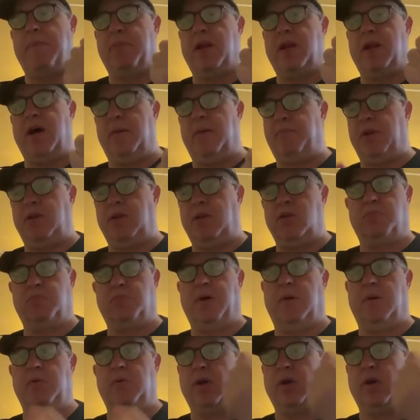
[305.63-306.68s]
it up and use
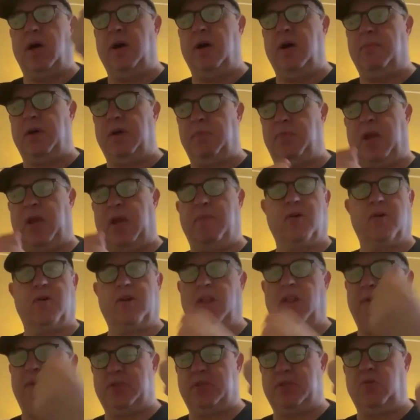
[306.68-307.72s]
bubble gum and paper
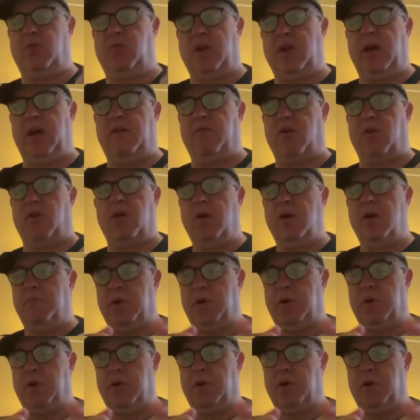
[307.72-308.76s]
clips and whatever,
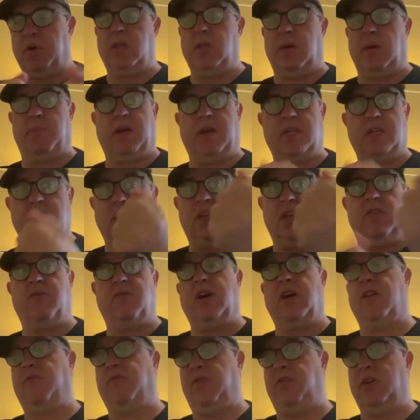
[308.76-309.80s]
but do that because then you've
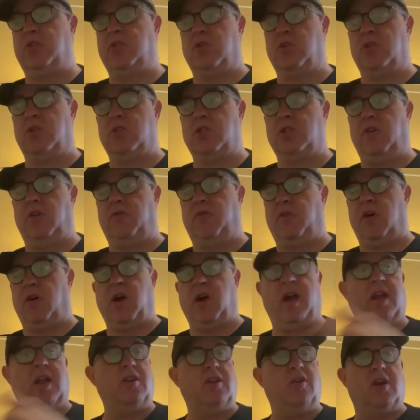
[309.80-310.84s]
got a feature to show for
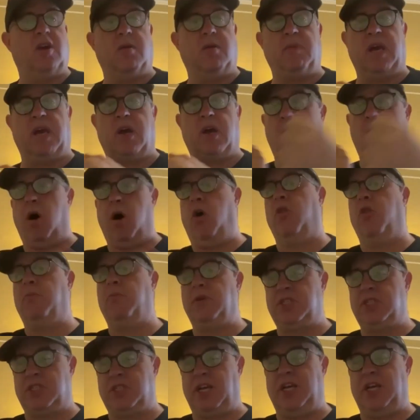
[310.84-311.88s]
and you can make all the
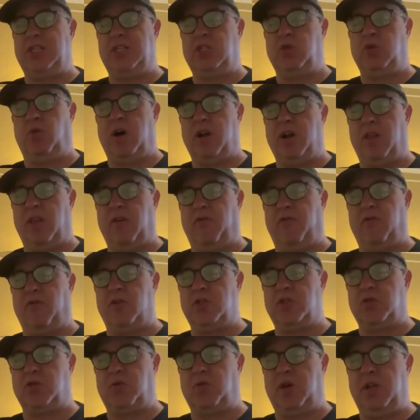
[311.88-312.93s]
mistakes you want on the
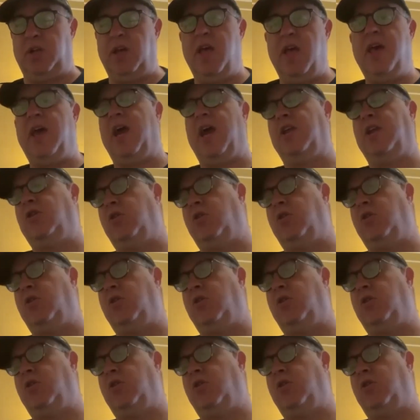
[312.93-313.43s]
first one and